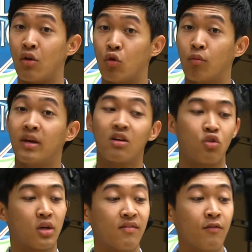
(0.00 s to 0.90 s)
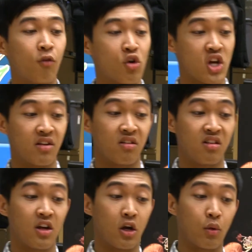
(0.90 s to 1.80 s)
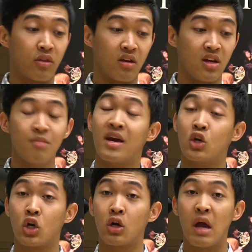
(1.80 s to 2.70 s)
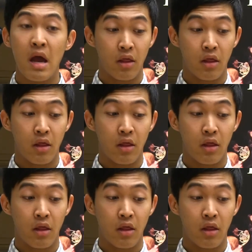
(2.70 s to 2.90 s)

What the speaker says: do, because you're given 4 chances here with the E major,